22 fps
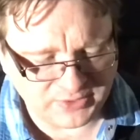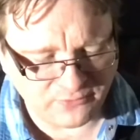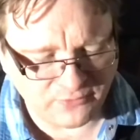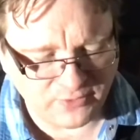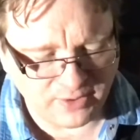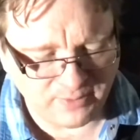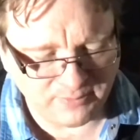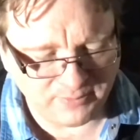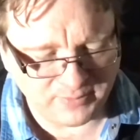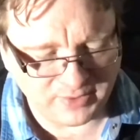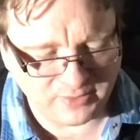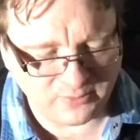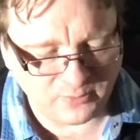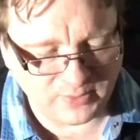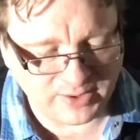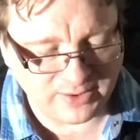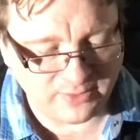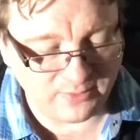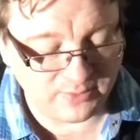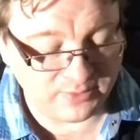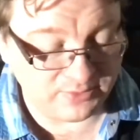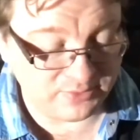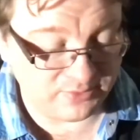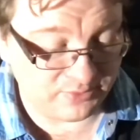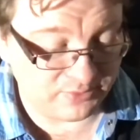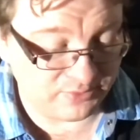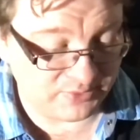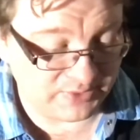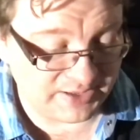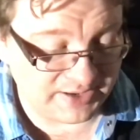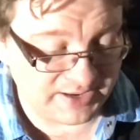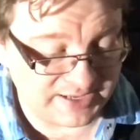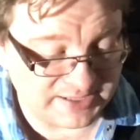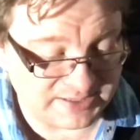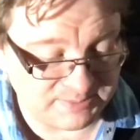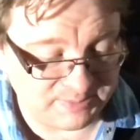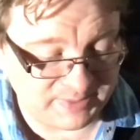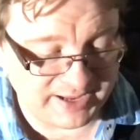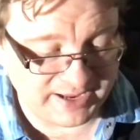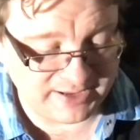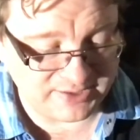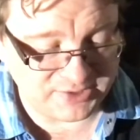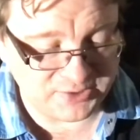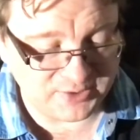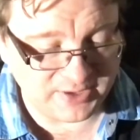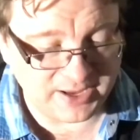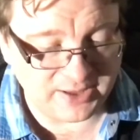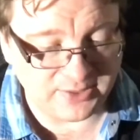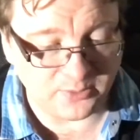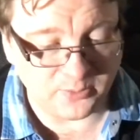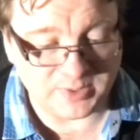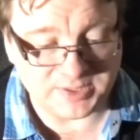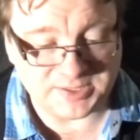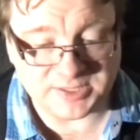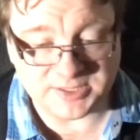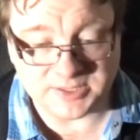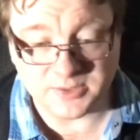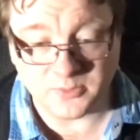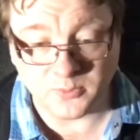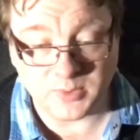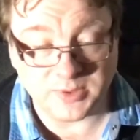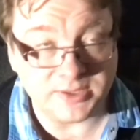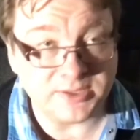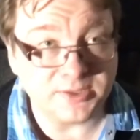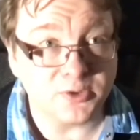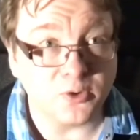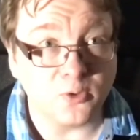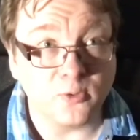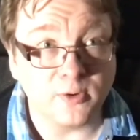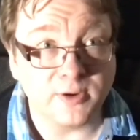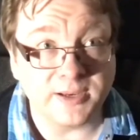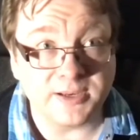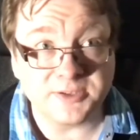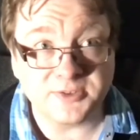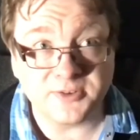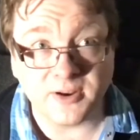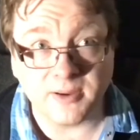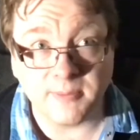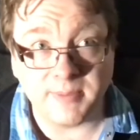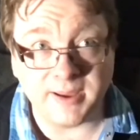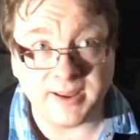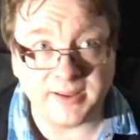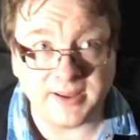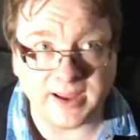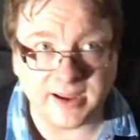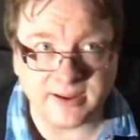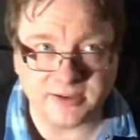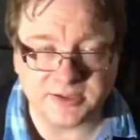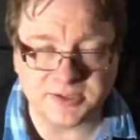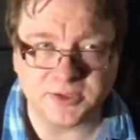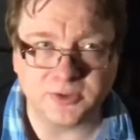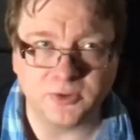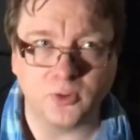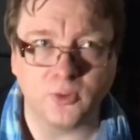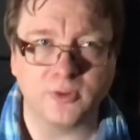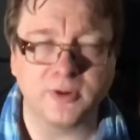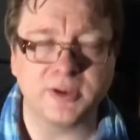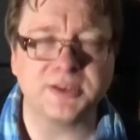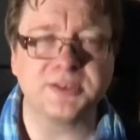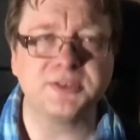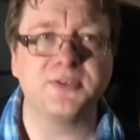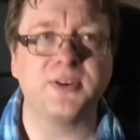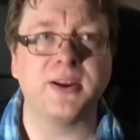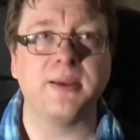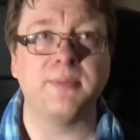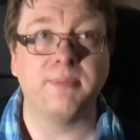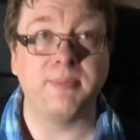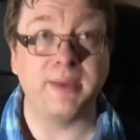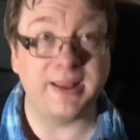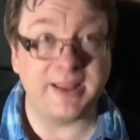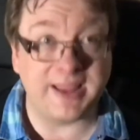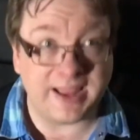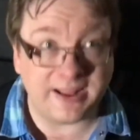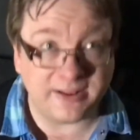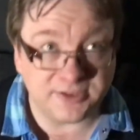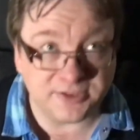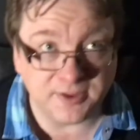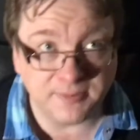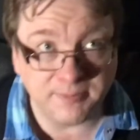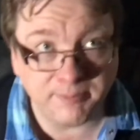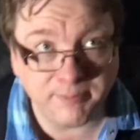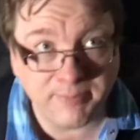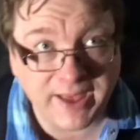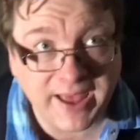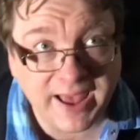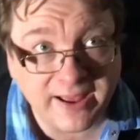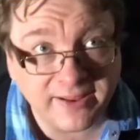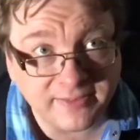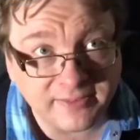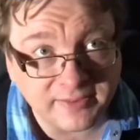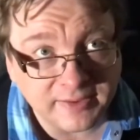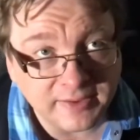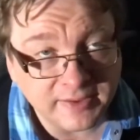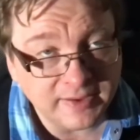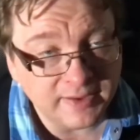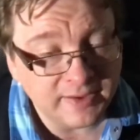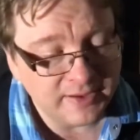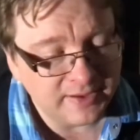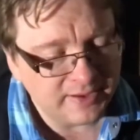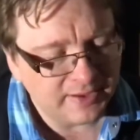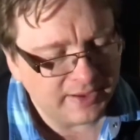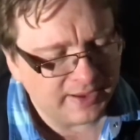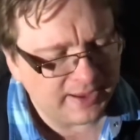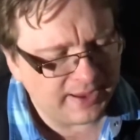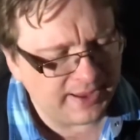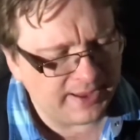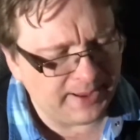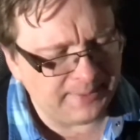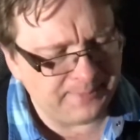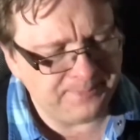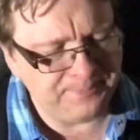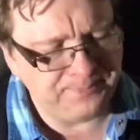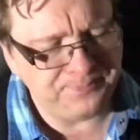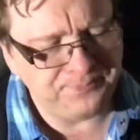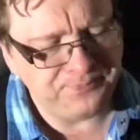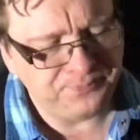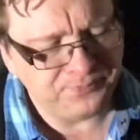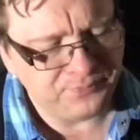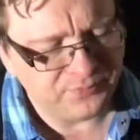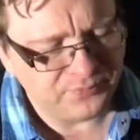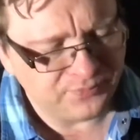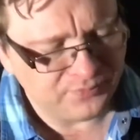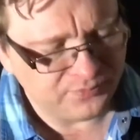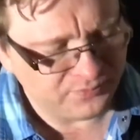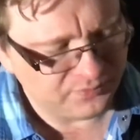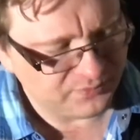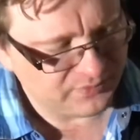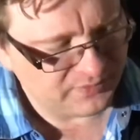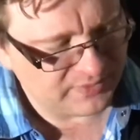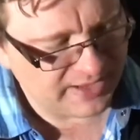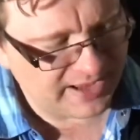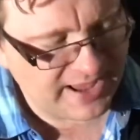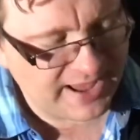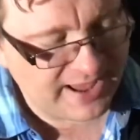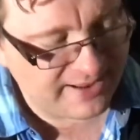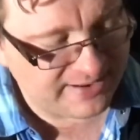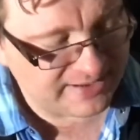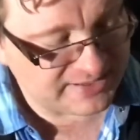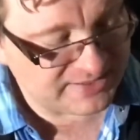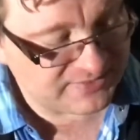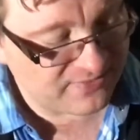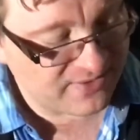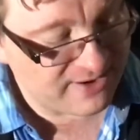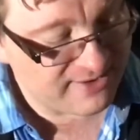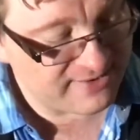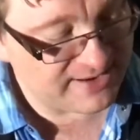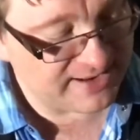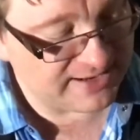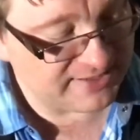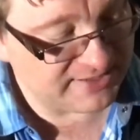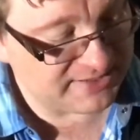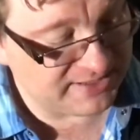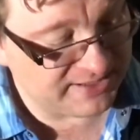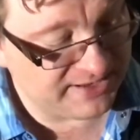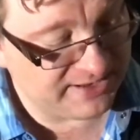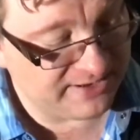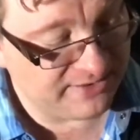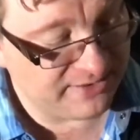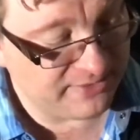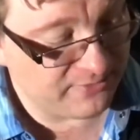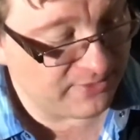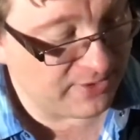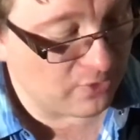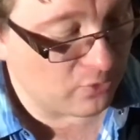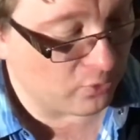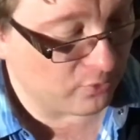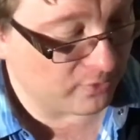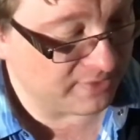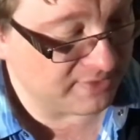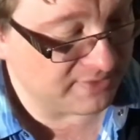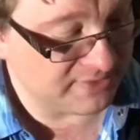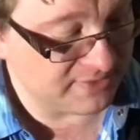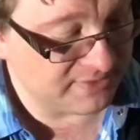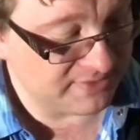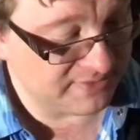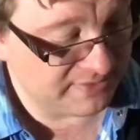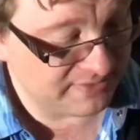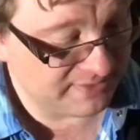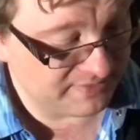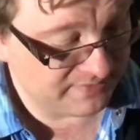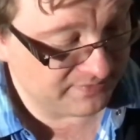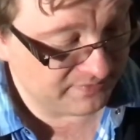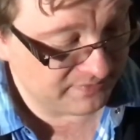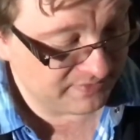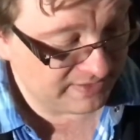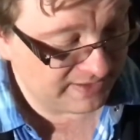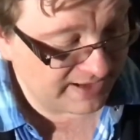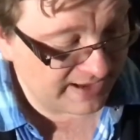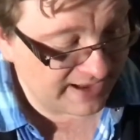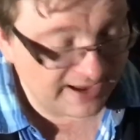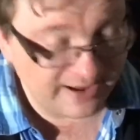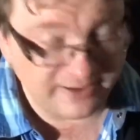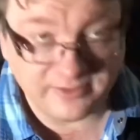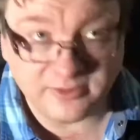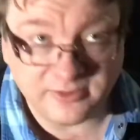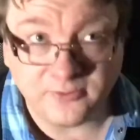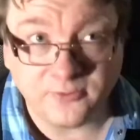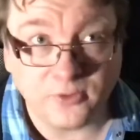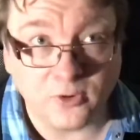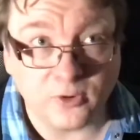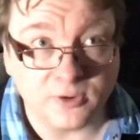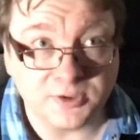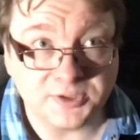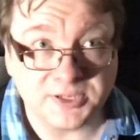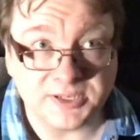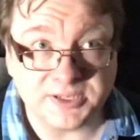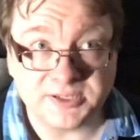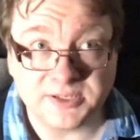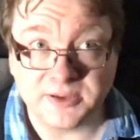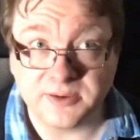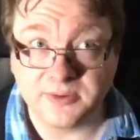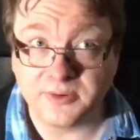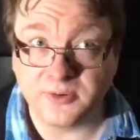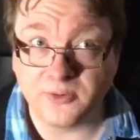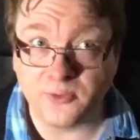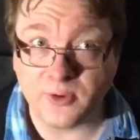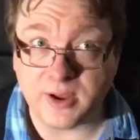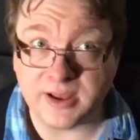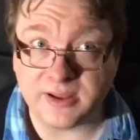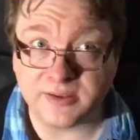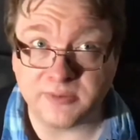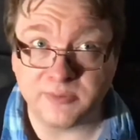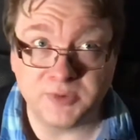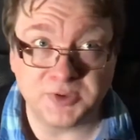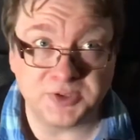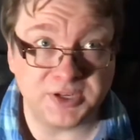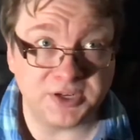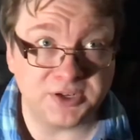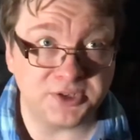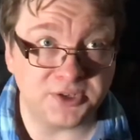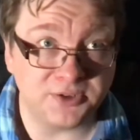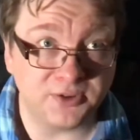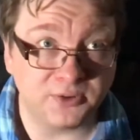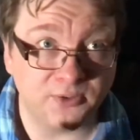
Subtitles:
from that he has played together with his orchestra, Benny Andersson Orchestra, Benny Andersson Band, and it's very nicely recorded. And of course, he's a great musician,